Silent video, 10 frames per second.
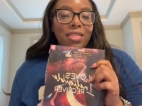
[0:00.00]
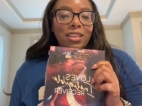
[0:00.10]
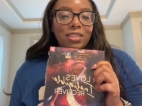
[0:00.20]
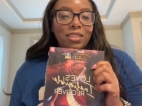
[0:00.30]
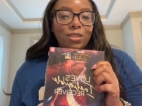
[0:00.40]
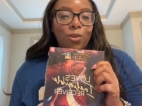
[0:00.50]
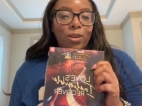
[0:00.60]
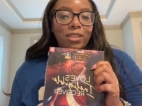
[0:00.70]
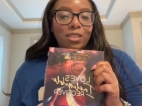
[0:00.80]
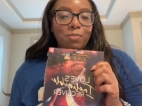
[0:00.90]
this is
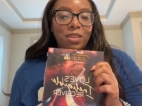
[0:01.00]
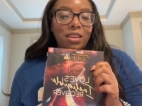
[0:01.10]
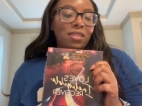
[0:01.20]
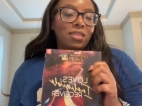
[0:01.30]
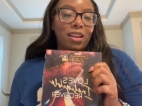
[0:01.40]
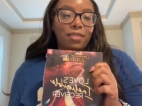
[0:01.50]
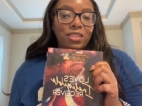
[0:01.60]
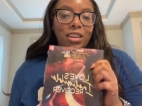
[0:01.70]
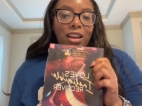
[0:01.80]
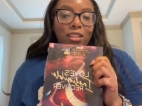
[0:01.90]
going to be Love's
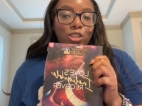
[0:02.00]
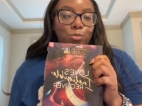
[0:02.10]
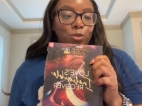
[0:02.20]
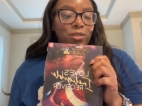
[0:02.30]
Ineligible